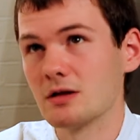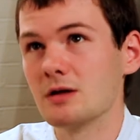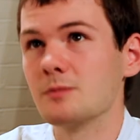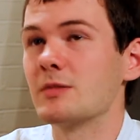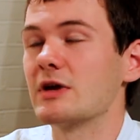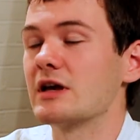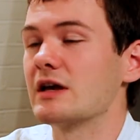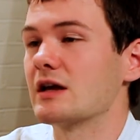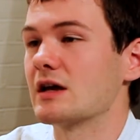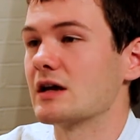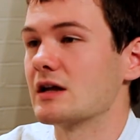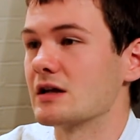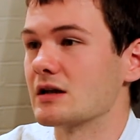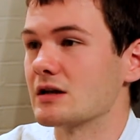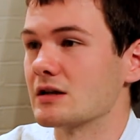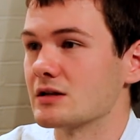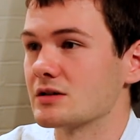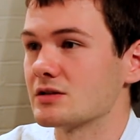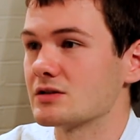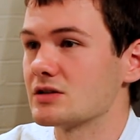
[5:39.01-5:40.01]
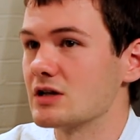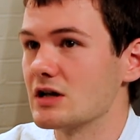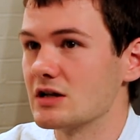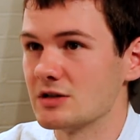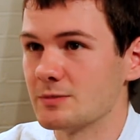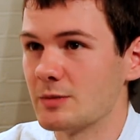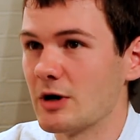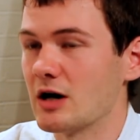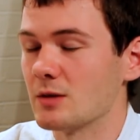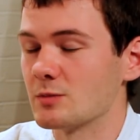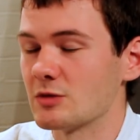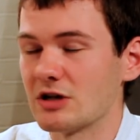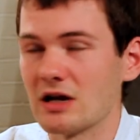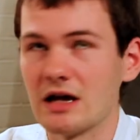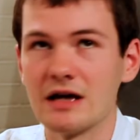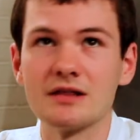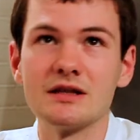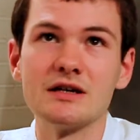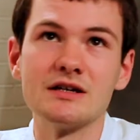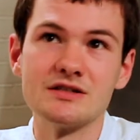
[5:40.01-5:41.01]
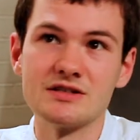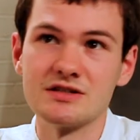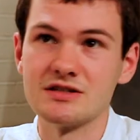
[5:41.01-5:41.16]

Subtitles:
being in a department like this